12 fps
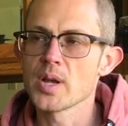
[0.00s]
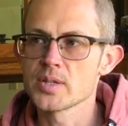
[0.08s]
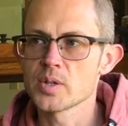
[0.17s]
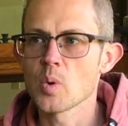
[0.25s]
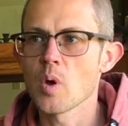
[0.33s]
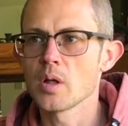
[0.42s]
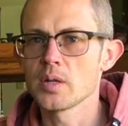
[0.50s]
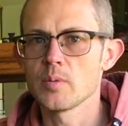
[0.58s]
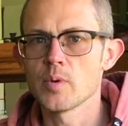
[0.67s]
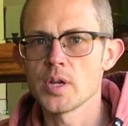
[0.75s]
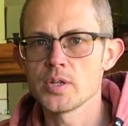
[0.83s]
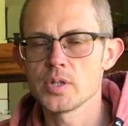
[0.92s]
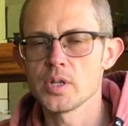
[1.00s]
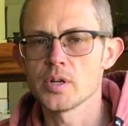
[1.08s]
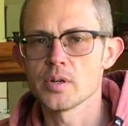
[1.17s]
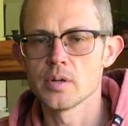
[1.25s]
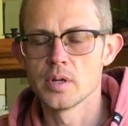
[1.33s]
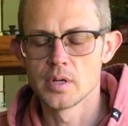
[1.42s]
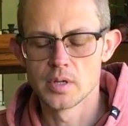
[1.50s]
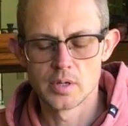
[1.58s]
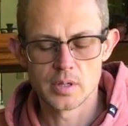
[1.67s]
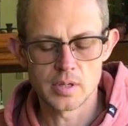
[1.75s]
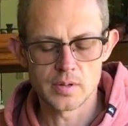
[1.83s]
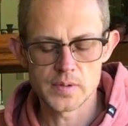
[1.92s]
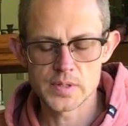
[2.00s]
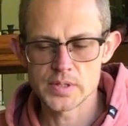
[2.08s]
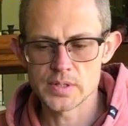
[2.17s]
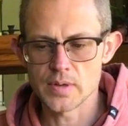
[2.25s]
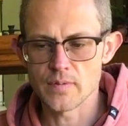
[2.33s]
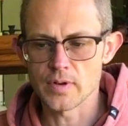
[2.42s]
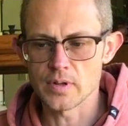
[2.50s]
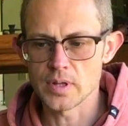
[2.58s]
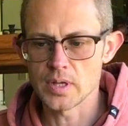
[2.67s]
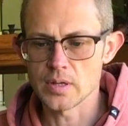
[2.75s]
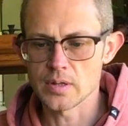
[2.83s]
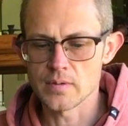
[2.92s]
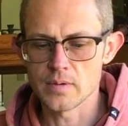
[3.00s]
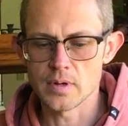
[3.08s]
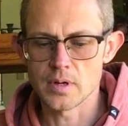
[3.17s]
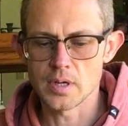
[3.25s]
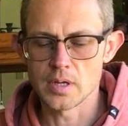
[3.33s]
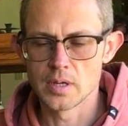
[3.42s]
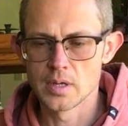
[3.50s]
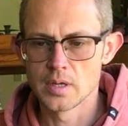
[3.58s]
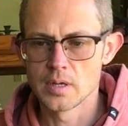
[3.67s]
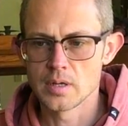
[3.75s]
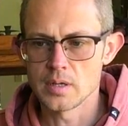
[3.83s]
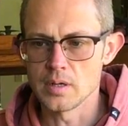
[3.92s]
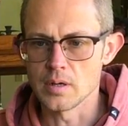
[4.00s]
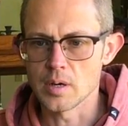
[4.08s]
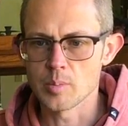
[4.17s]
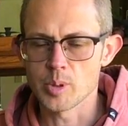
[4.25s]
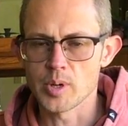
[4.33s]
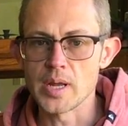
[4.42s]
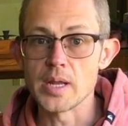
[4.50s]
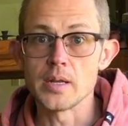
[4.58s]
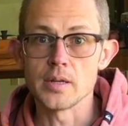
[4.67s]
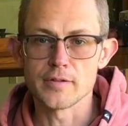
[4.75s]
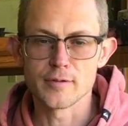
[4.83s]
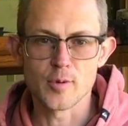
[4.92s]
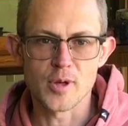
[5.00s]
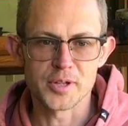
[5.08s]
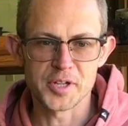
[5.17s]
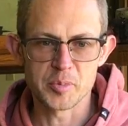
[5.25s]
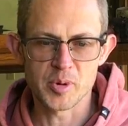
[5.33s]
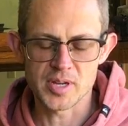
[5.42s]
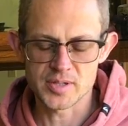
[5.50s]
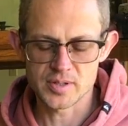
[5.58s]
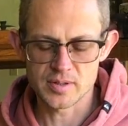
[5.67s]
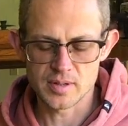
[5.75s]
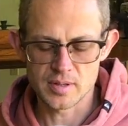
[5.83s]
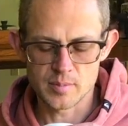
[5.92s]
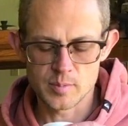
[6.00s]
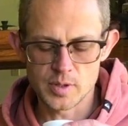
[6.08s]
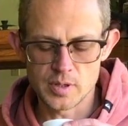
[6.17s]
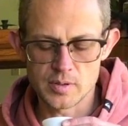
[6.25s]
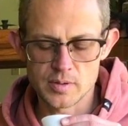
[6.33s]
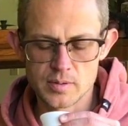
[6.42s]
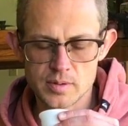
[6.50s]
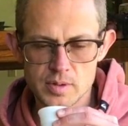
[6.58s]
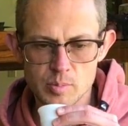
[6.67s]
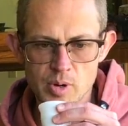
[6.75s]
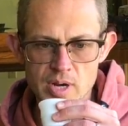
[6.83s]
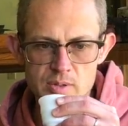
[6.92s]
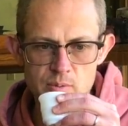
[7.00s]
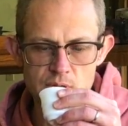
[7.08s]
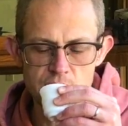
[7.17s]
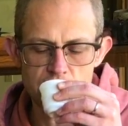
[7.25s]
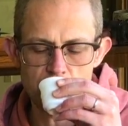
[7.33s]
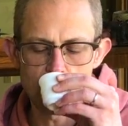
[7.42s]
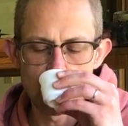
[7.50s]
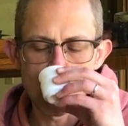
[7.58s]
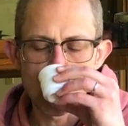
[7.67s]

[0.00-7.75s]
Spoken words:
to quality ratio, you know, this is definitely on the very, you know, upper end of quality price, you know, to price ratio.